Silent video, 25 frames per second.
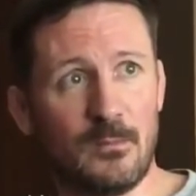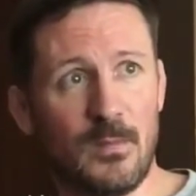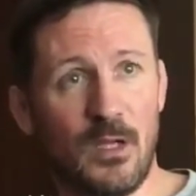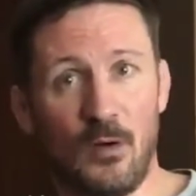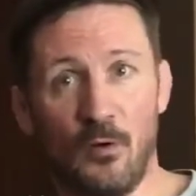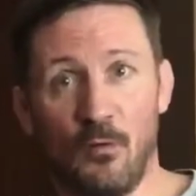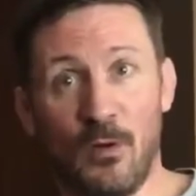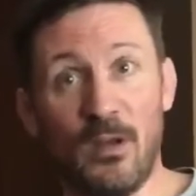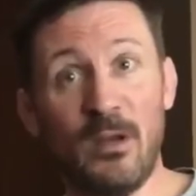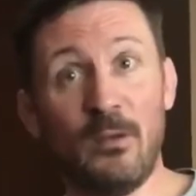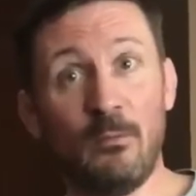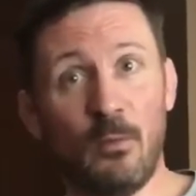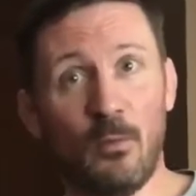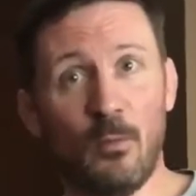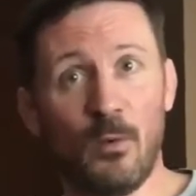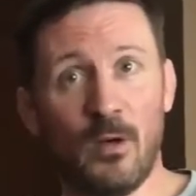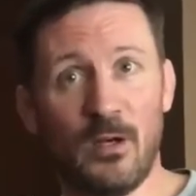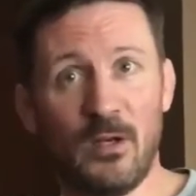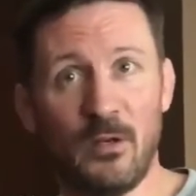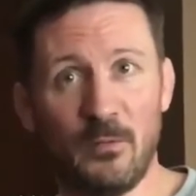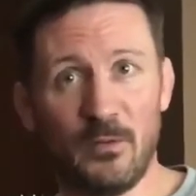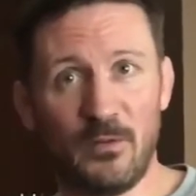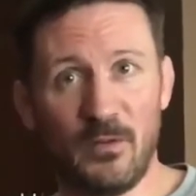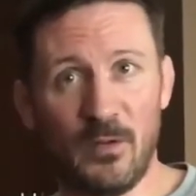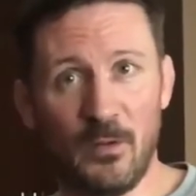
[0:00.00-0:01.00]
agree with
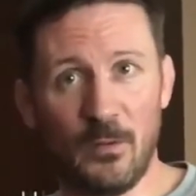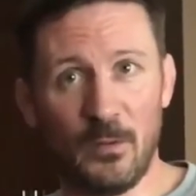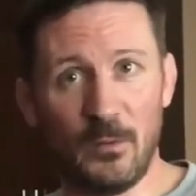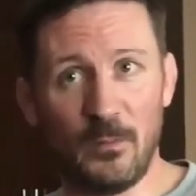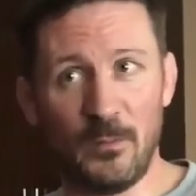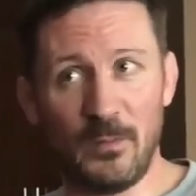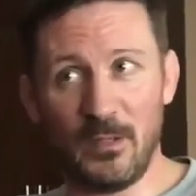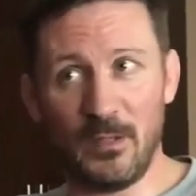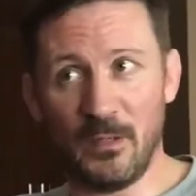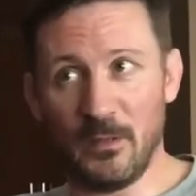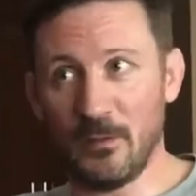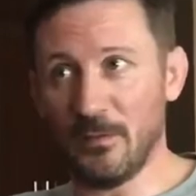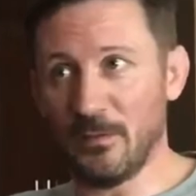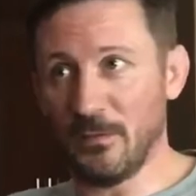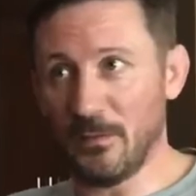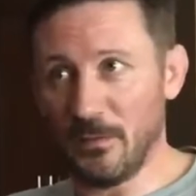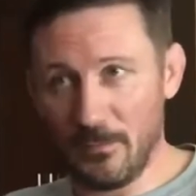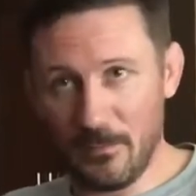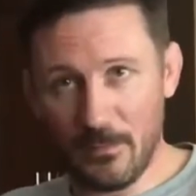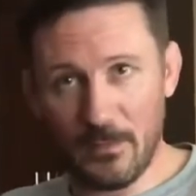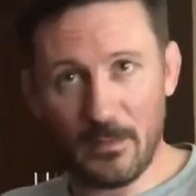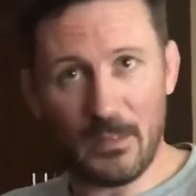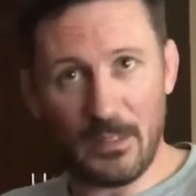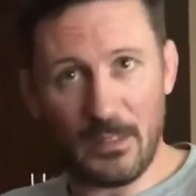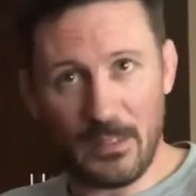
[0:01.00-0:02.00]
what he was doing, because,
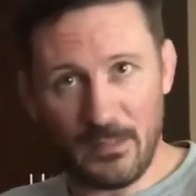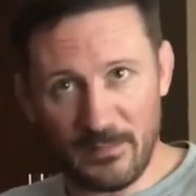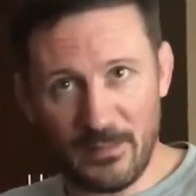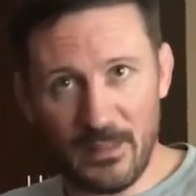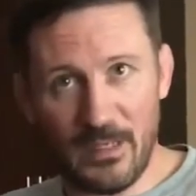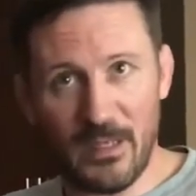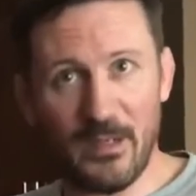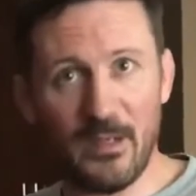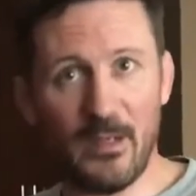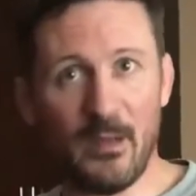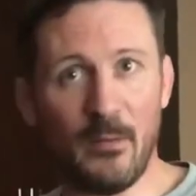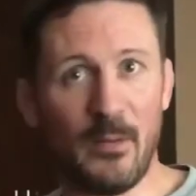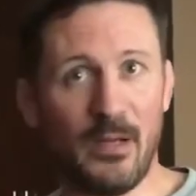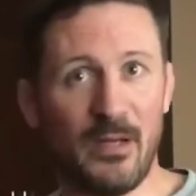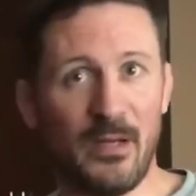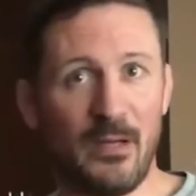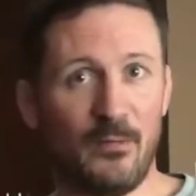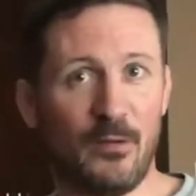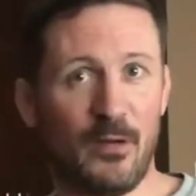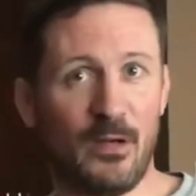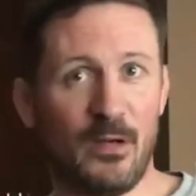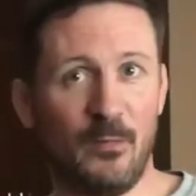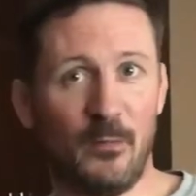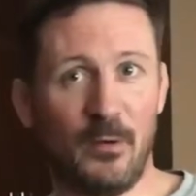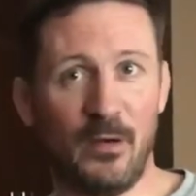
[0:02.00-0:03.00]
like I said, how many
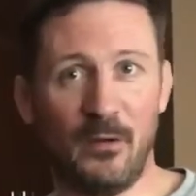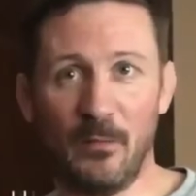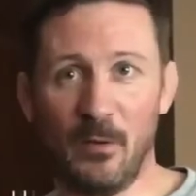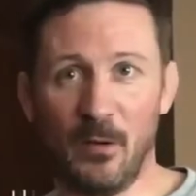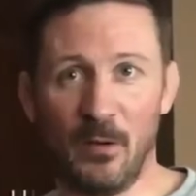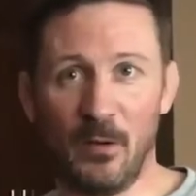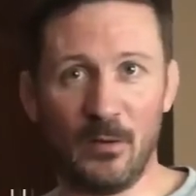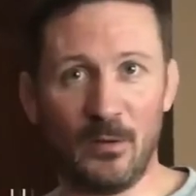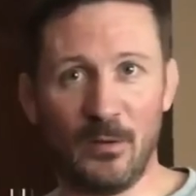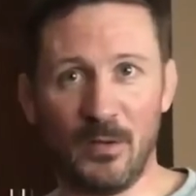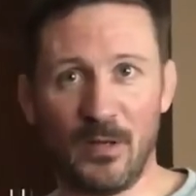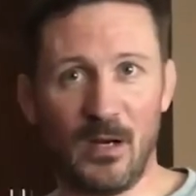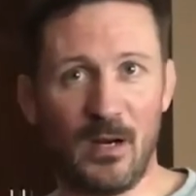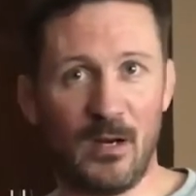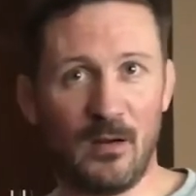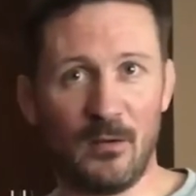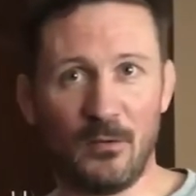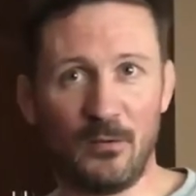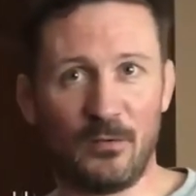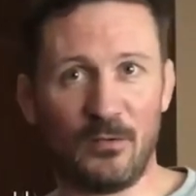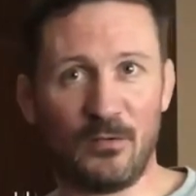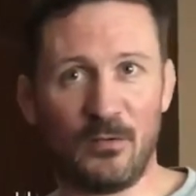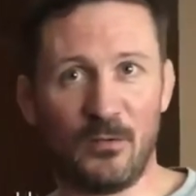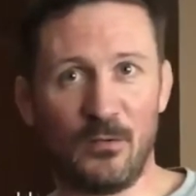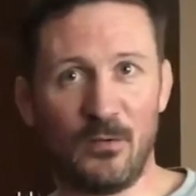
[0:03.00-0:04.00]
fighters, we all know the
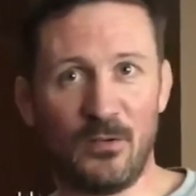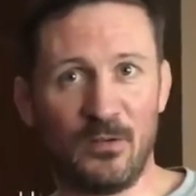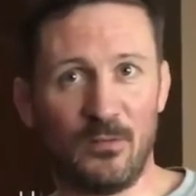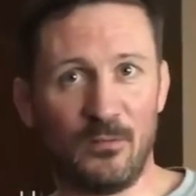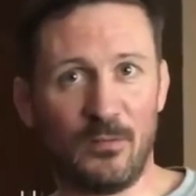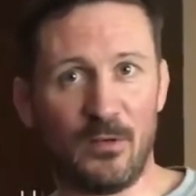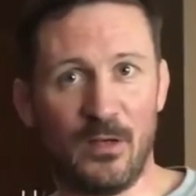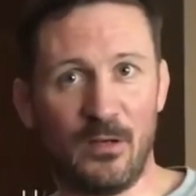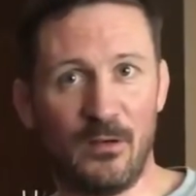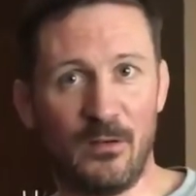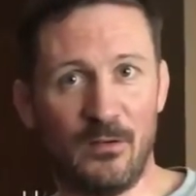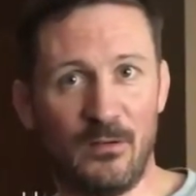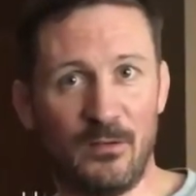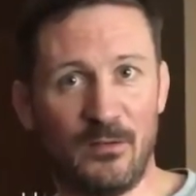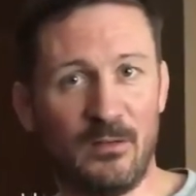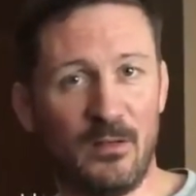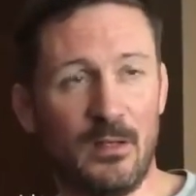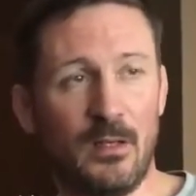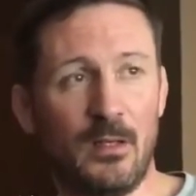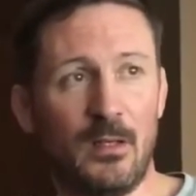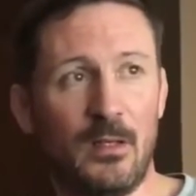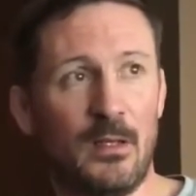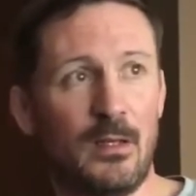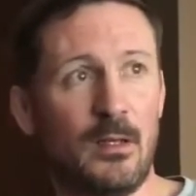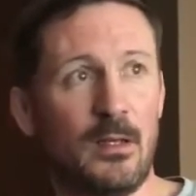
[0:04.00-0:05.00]
hard luck stories of fighters
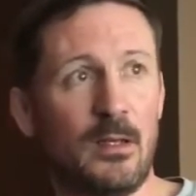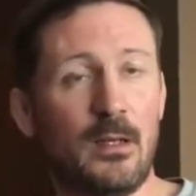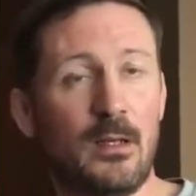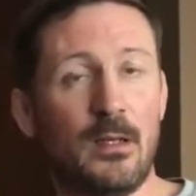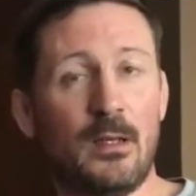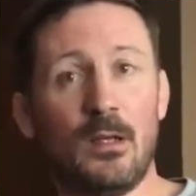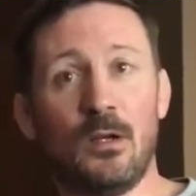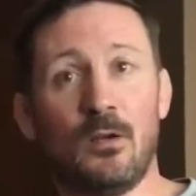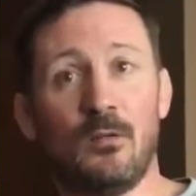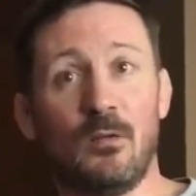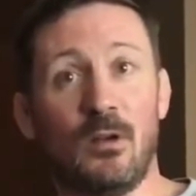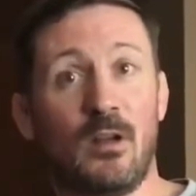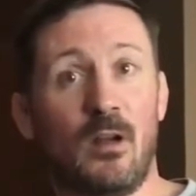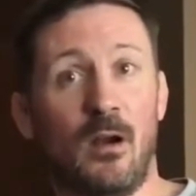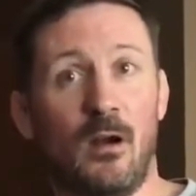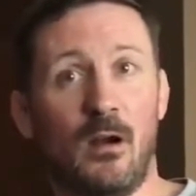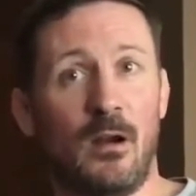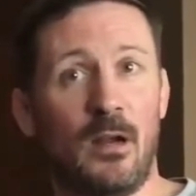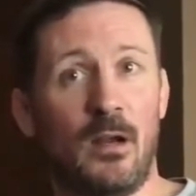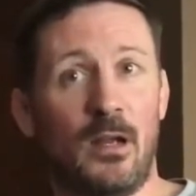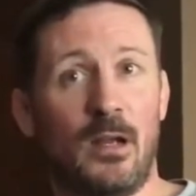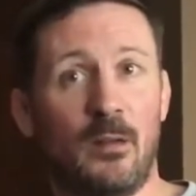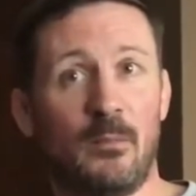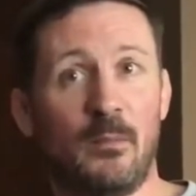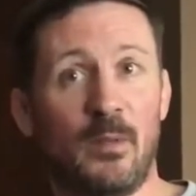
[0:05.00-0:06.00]

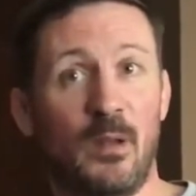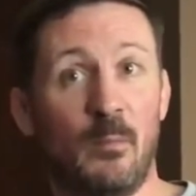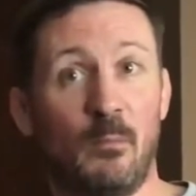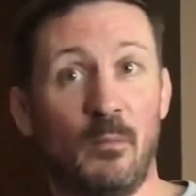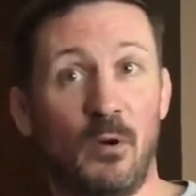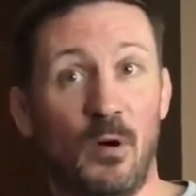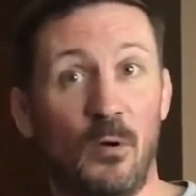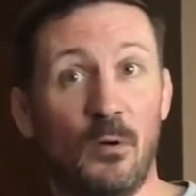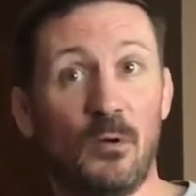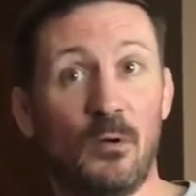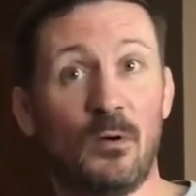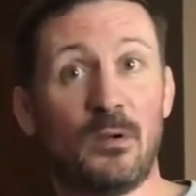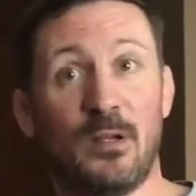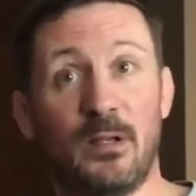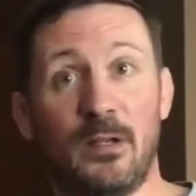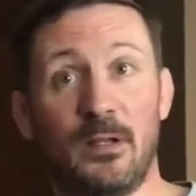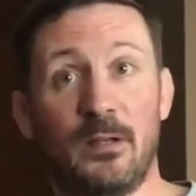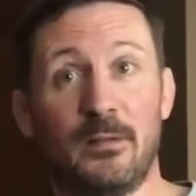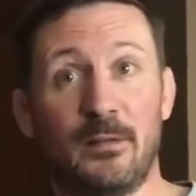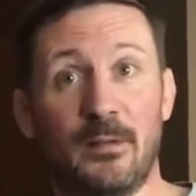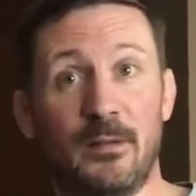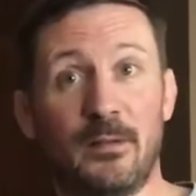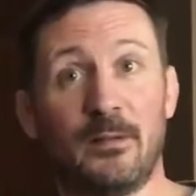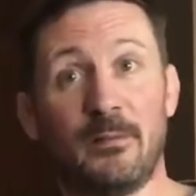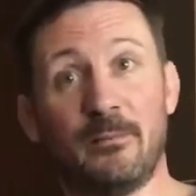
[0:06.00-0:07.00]
retiring and being broke,
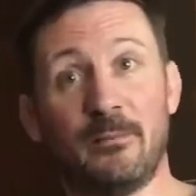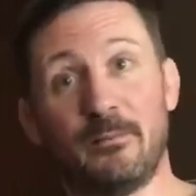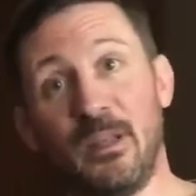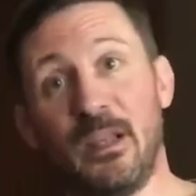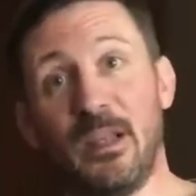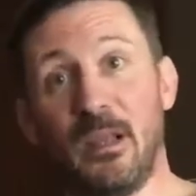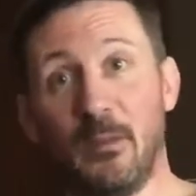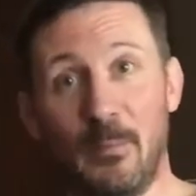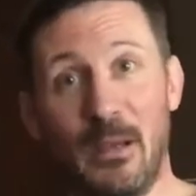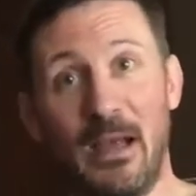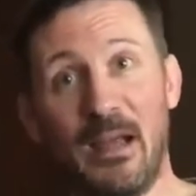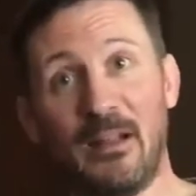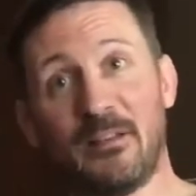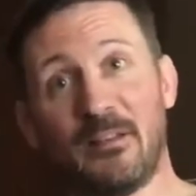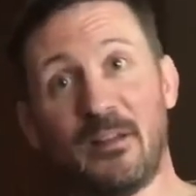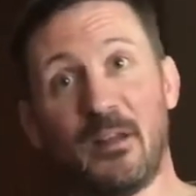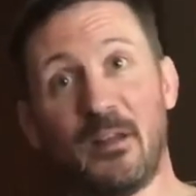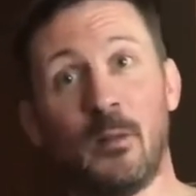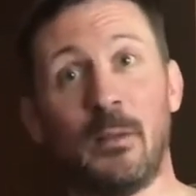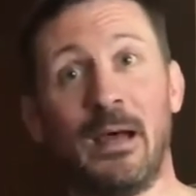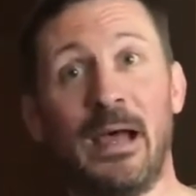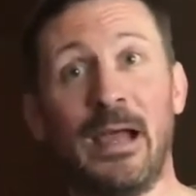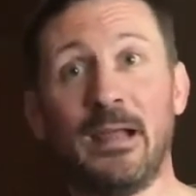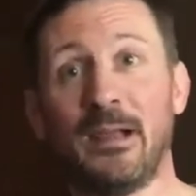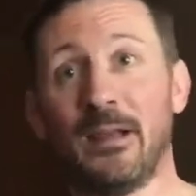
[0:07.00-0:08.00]
and they get pats on
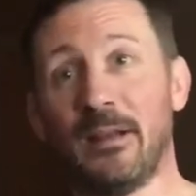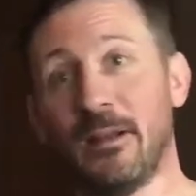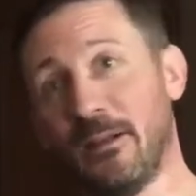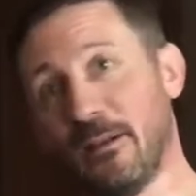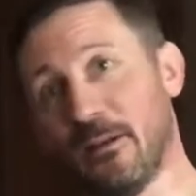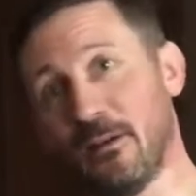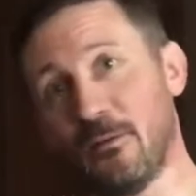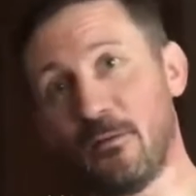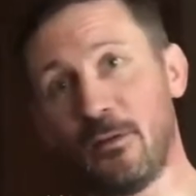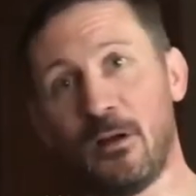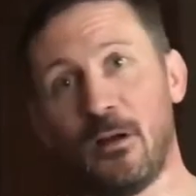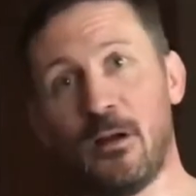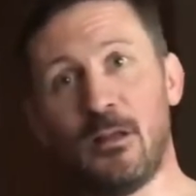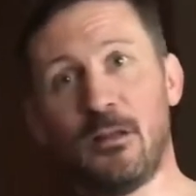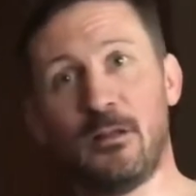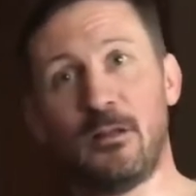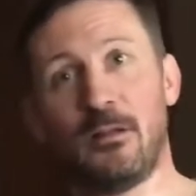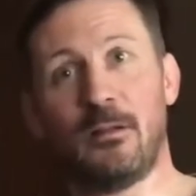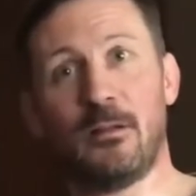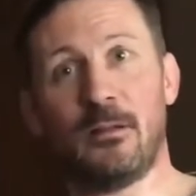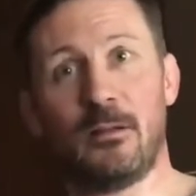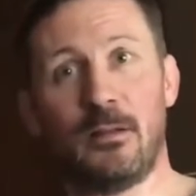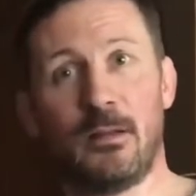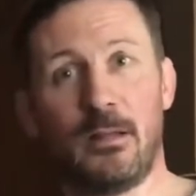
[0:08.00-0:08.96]
the back and then they're forgotten.